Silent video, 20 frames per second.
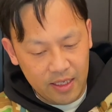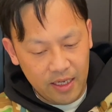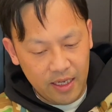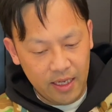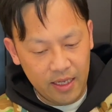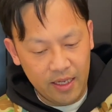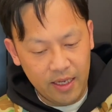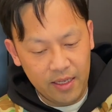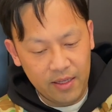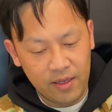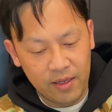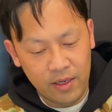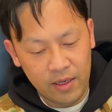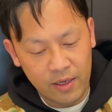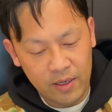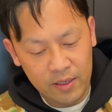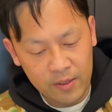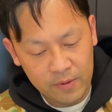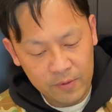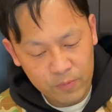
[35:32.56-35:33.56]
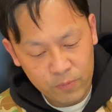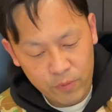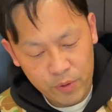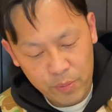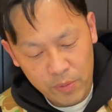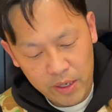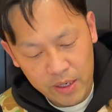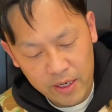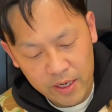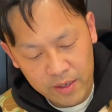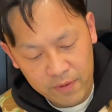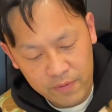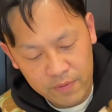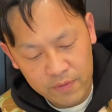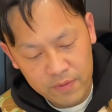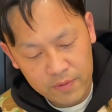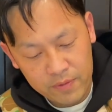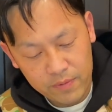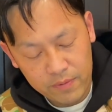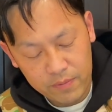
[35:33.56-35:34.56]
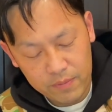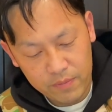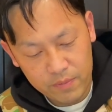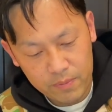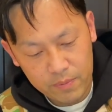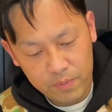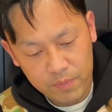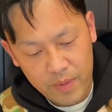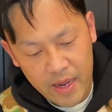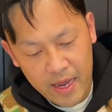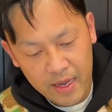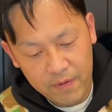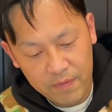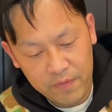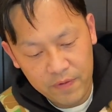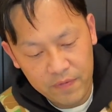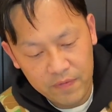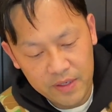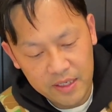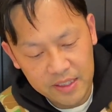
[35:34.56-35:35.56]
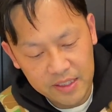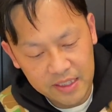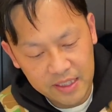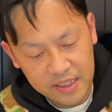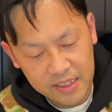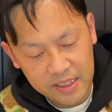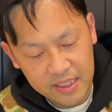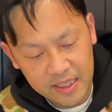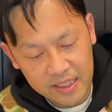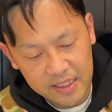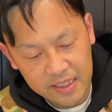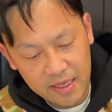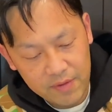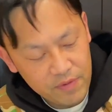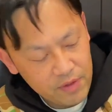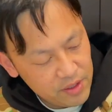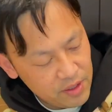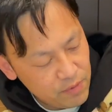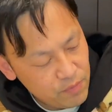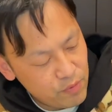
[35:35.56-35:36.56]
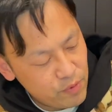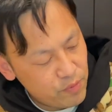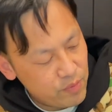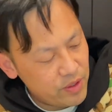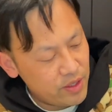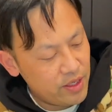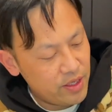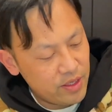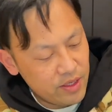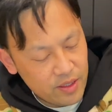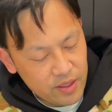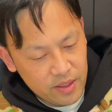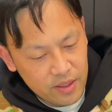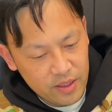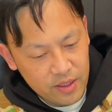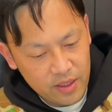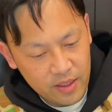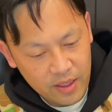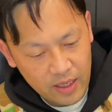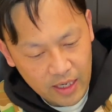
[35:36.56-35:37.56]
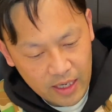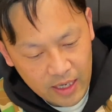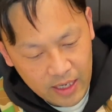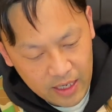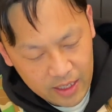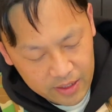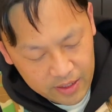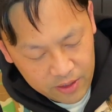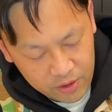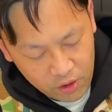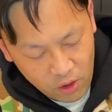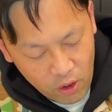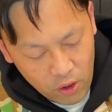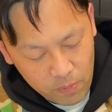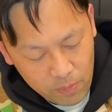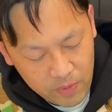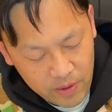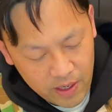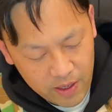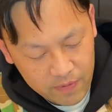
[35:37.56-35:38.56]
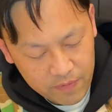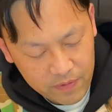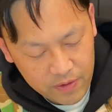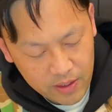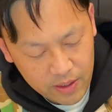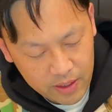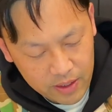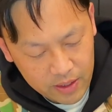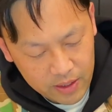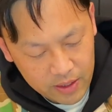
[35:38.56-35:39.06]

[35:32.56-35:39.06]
and then the remaining back 15, 16, and 17 will be the top cover.